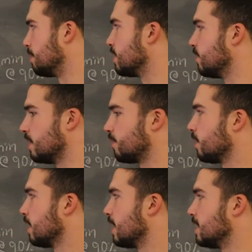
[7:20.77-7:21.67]
even if
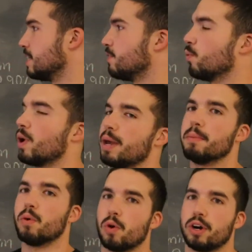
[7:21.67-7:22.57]
it's even way
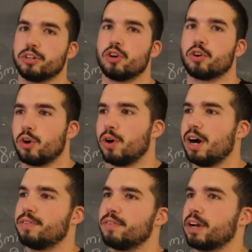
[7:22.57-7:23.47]
more, don't go
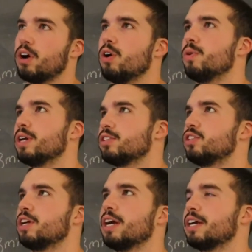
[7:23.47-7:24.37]
off of like, oh well,
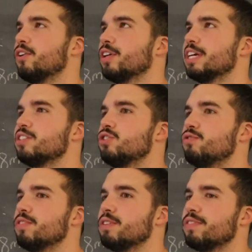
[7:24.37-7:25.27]
yesterday I could only hit
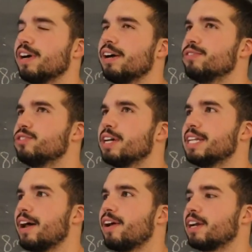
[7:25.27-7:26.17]
255, so I
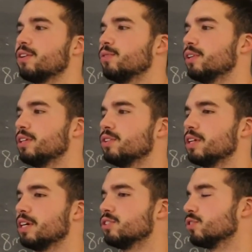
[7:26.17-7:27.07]
doubt I could really do
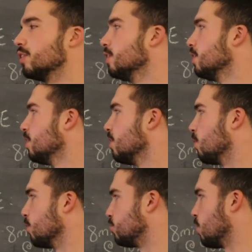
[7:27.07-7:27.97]
this,
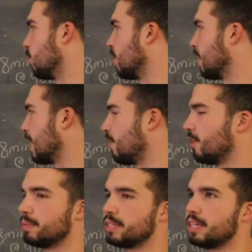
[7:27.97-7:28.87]
or don't allow
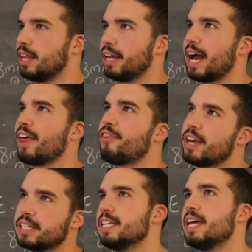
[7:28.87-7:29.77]
them to say like, I
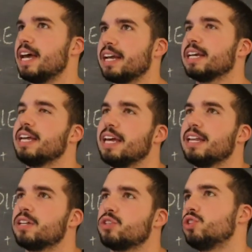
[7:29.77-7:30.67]
think today I could
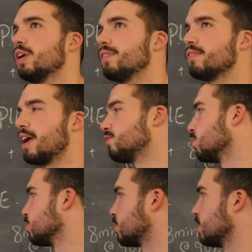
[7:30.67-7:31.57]
hit 275,
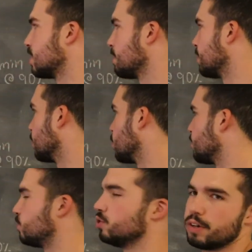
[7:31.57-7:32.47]
so we're just going to skip it and go
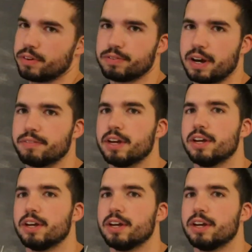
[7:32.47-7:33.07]
off 275.